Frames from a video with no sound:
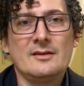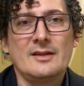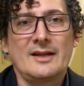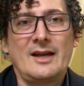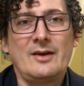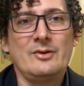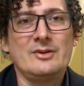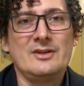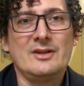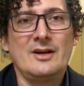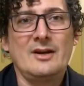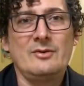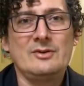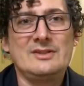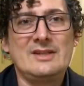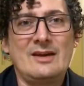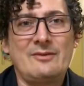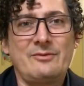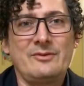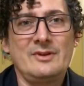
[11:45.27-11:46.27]
Like I would, I
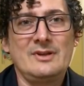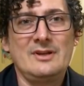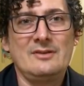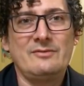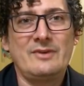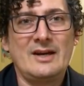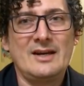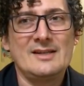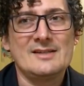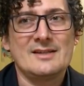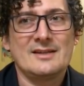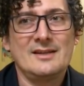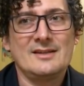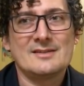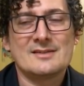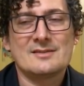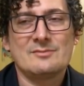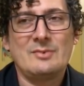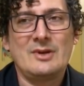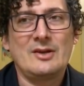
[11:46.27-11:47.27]
would definitely advise
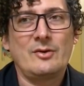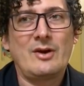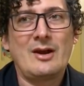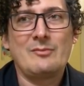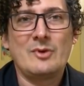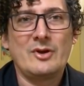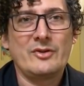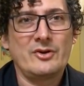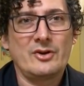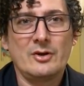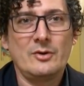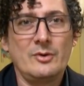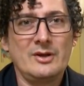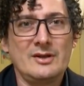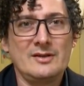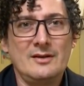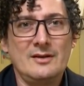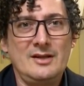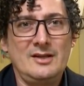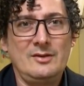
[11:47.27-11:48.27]
against my grandmother
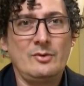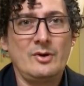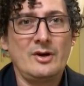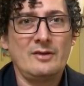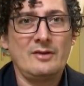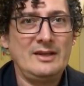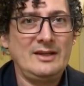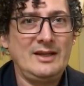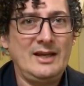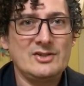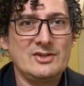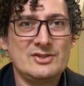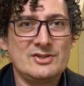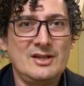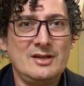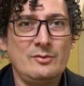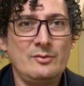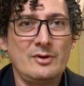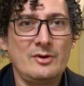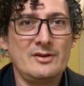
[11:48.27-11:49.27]
going anywhere
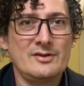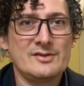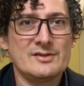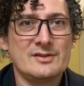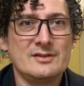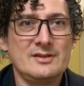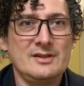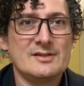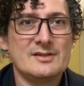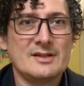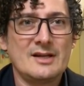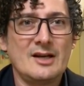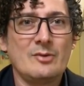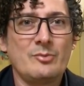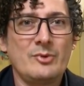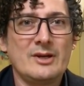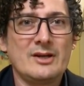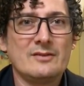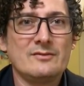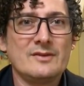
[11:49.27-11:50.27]
vacationing where there's a decent
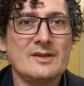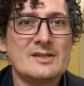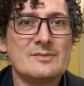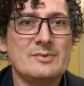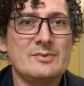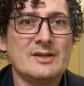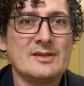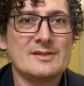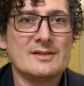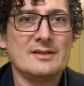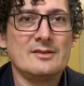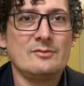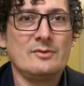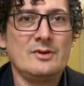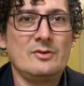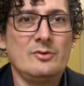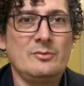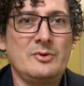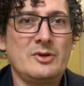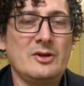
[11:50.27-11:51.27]
outbreak of this because it,
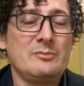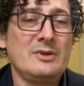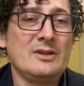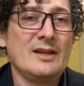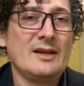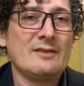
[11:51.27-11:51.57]
it could be